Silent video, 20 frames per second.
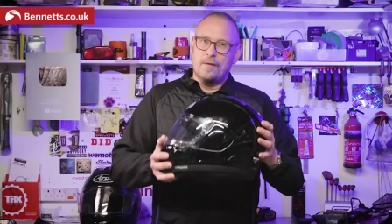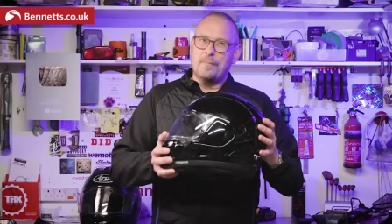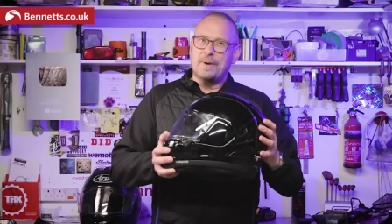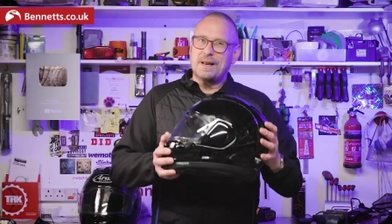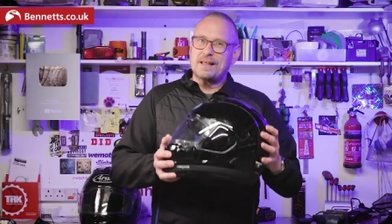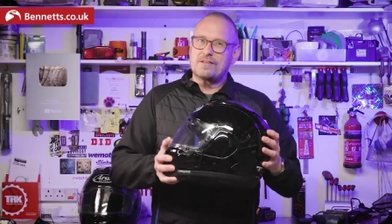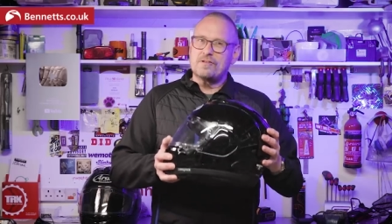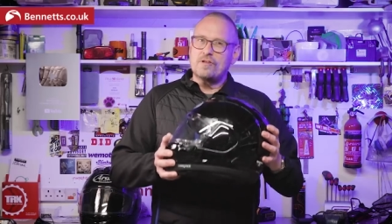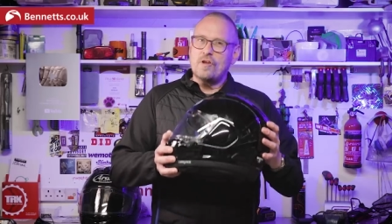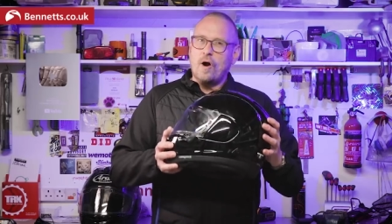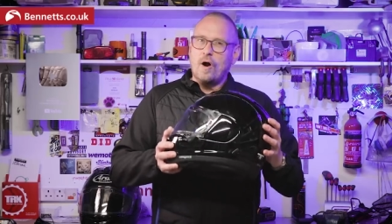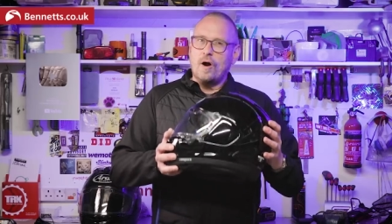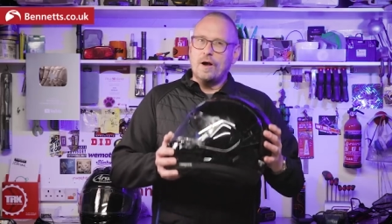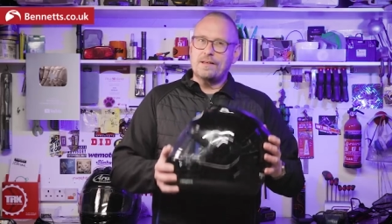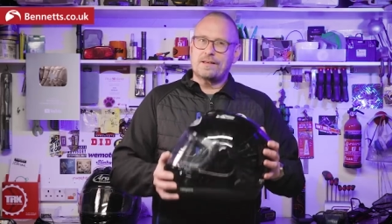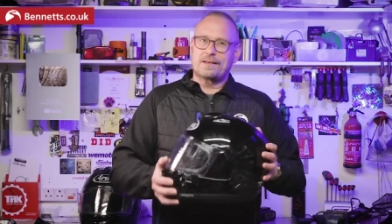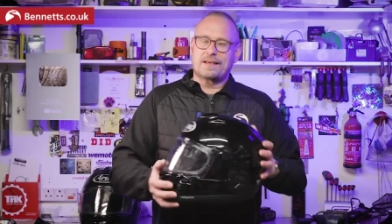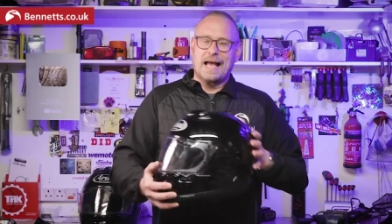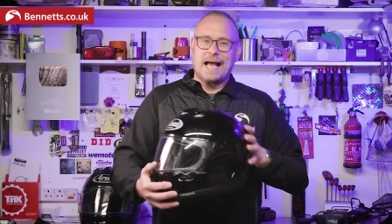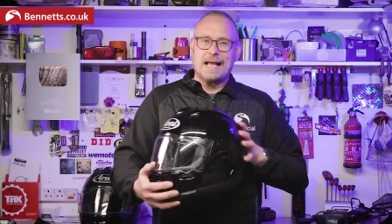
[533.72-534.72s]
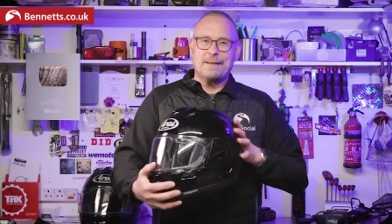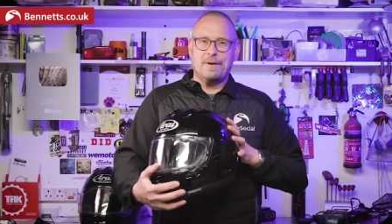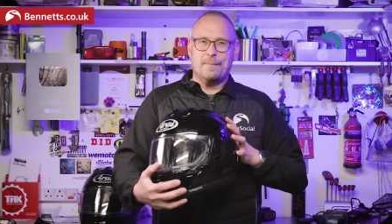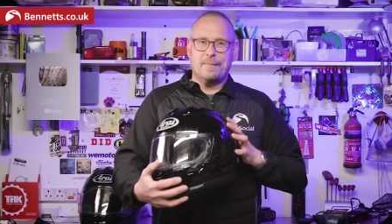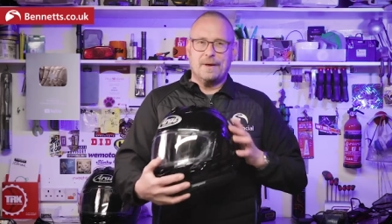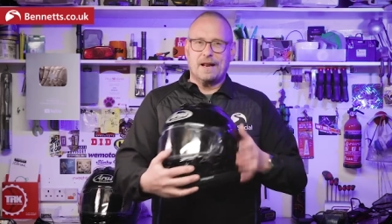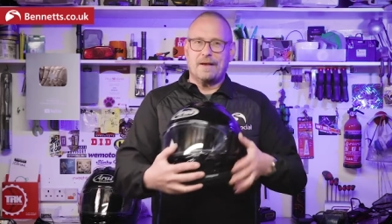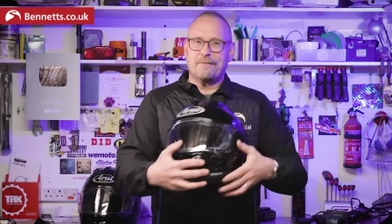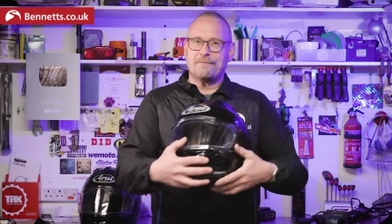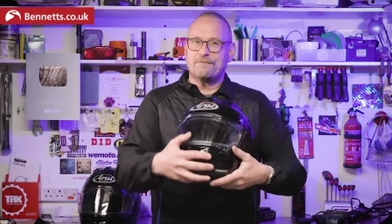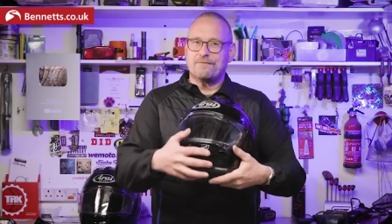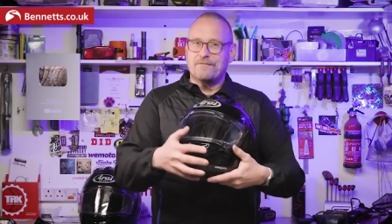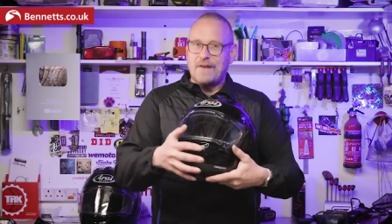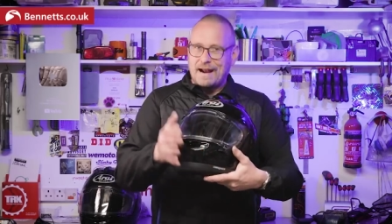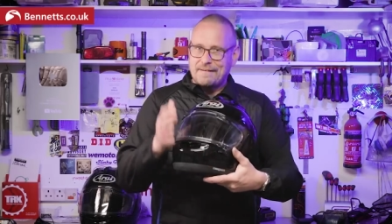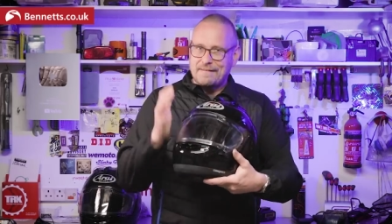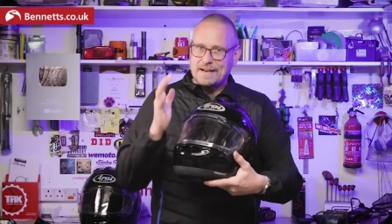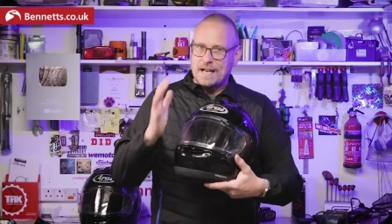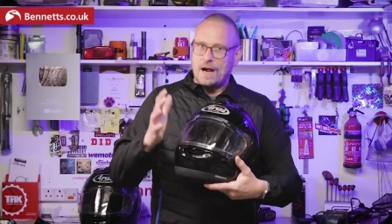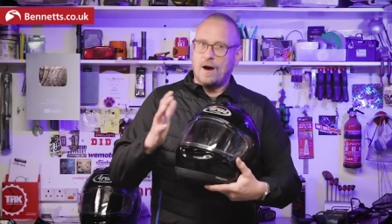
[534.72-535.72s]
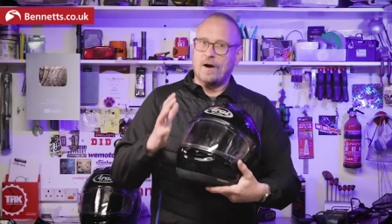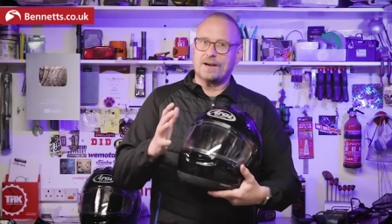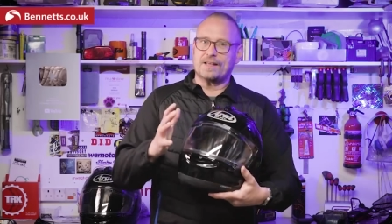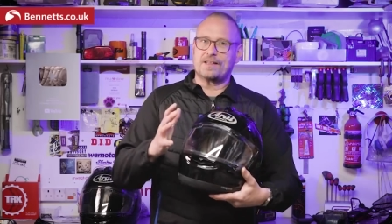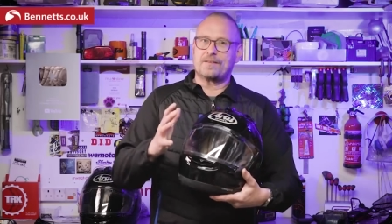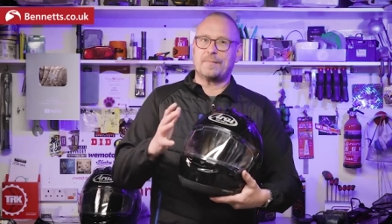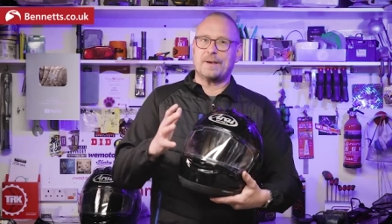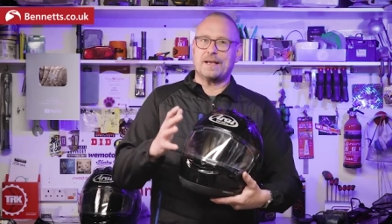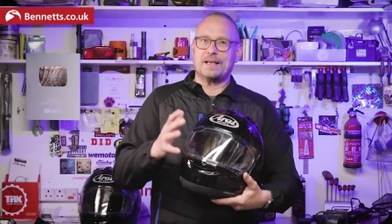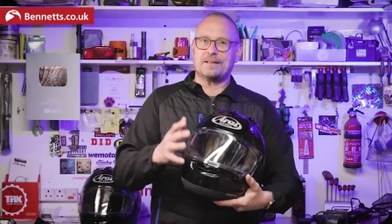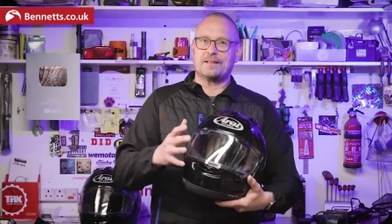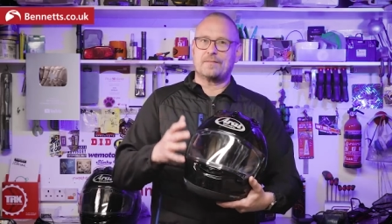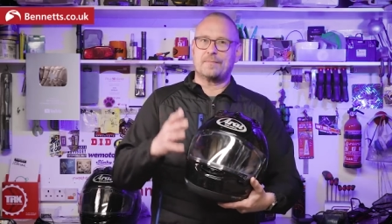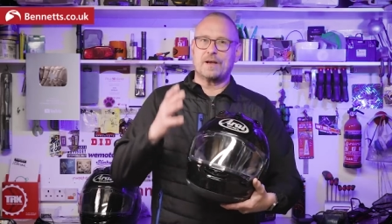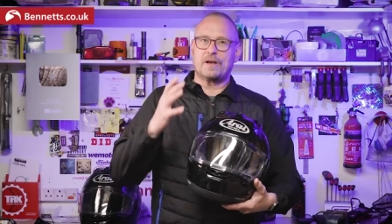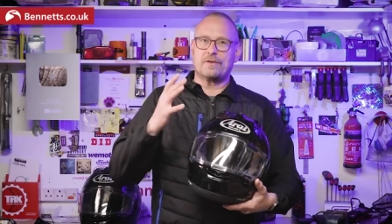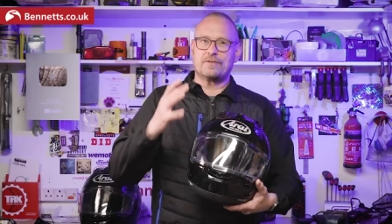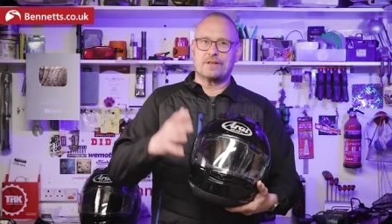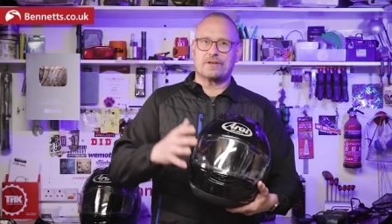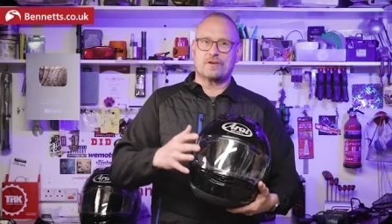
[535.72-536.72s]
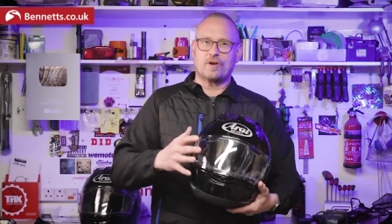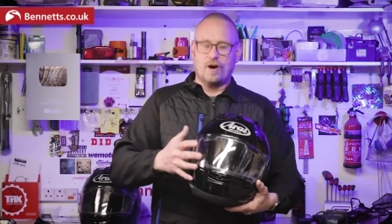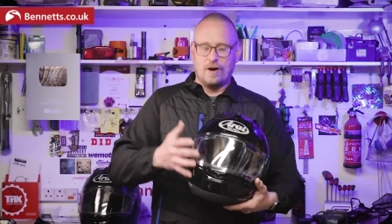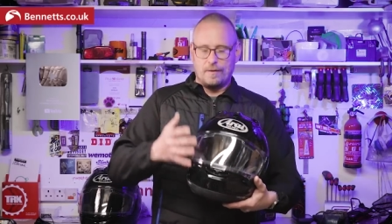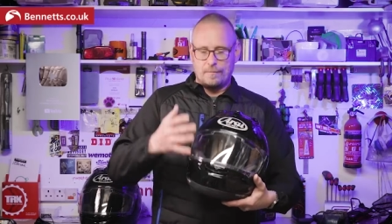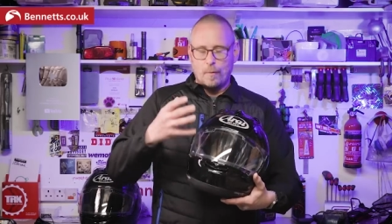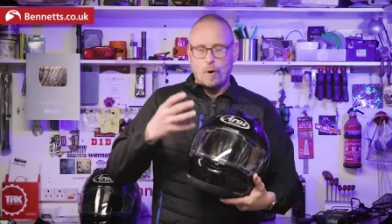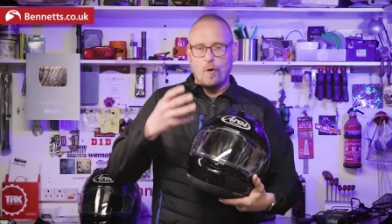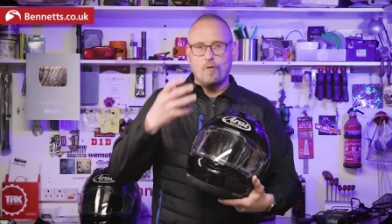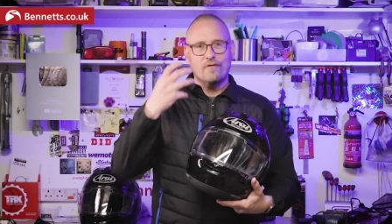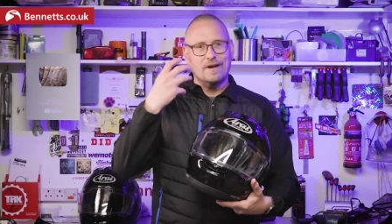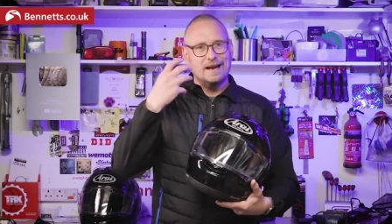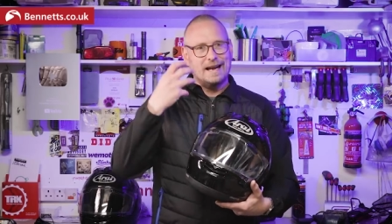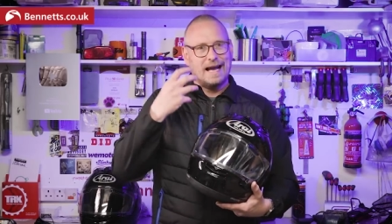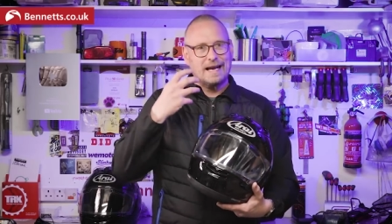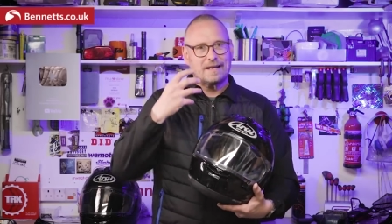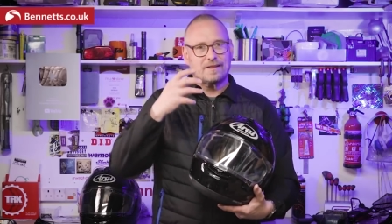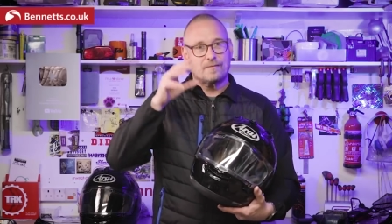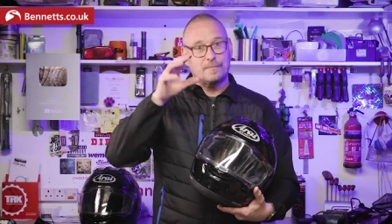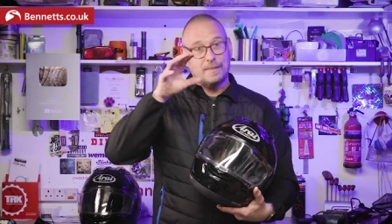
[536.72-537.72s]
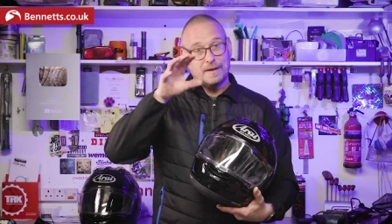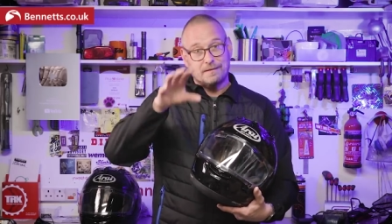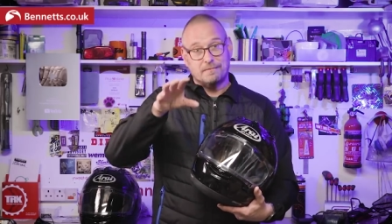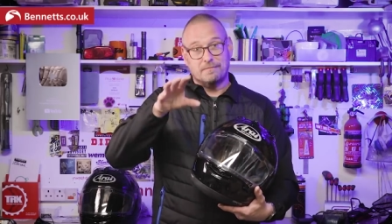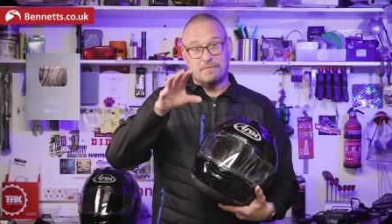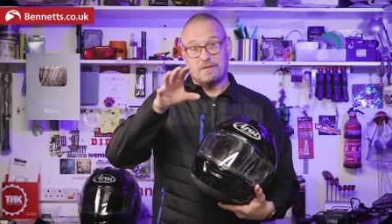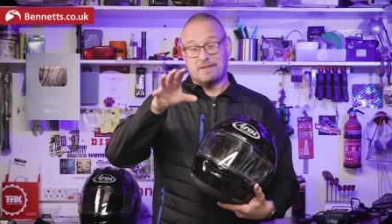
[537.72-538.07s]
but it's not as capable at very high speeds because it's got a more relaxed but